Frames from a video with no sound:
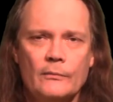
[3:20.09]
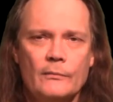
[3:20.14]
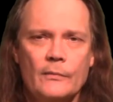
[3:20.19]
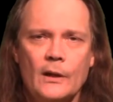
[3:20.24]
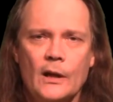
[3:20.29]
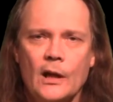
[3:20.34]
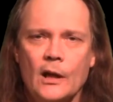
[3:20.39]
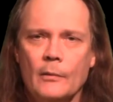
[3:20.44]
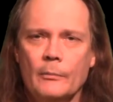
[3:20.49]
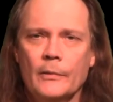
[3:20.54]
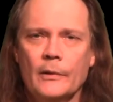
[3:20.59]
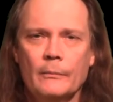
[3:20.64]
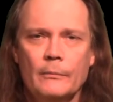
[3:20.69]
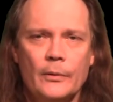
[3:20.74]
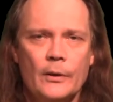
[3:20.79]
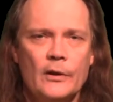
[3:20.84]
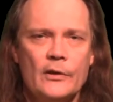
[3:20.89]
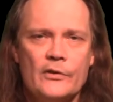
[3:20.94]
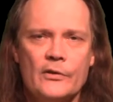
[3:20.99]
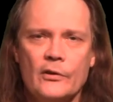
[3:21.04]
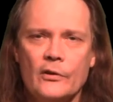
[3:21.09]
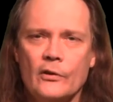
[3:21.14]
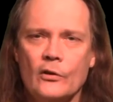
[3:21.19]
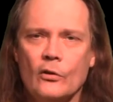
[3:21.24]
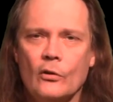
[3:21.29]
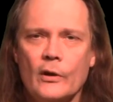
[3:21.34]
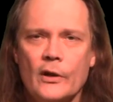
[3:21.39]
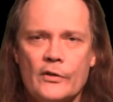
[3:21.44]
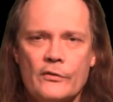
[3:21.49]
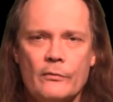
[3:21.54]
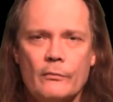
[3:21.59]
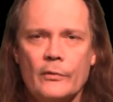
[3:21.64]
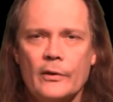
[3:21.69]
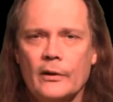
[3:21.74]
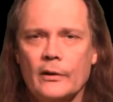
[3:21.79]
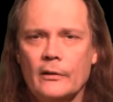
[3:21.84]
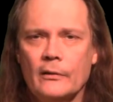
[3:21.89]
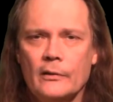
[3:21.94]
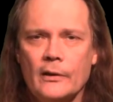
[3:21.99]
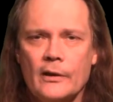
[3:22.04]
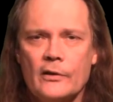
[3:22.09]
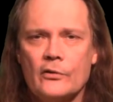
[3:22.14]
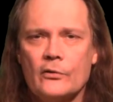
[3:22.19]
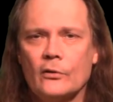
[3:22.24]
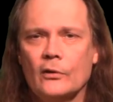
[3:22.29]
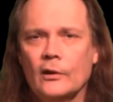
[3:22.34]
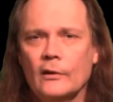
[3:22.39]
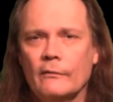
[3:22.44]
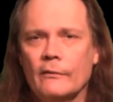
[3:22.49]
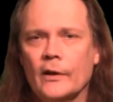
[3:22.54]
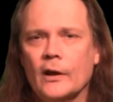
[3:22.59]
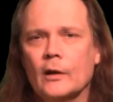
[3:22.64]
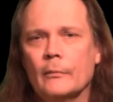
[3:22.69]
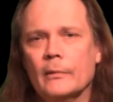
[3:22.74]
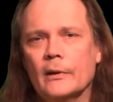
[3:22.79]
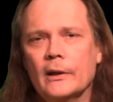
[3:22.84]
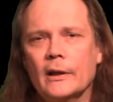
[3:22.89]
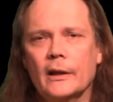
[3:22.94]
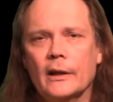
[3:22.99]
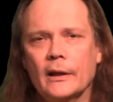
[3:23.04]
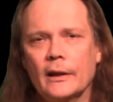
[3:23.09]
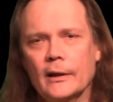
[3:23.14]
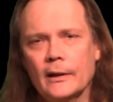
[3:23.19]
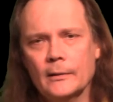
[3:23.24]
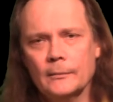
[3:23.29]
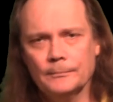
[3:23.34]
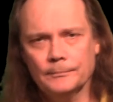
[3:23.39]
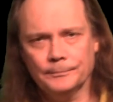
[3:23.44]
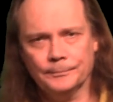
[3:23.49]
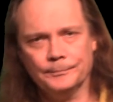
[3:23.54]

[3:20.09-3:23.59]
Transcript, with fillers: hum and buzz and noise from the external environment getting in.